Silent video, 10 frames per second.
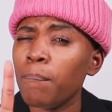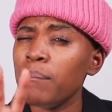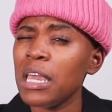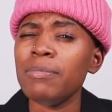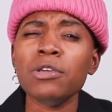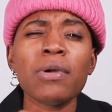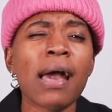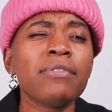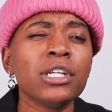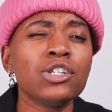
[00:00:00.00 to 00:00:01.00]
Maybe you
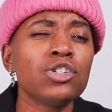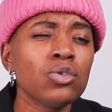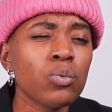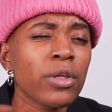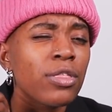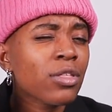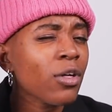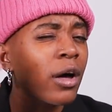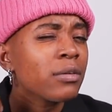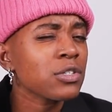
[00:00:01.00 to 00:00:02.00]
have an issue with the
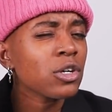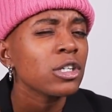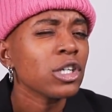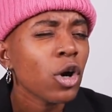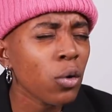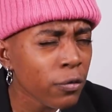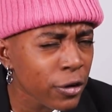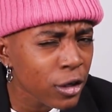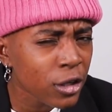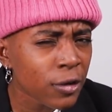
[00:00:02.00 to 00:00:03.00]
thought of starting
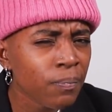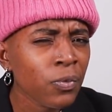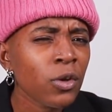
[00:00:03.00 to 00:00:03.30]
over,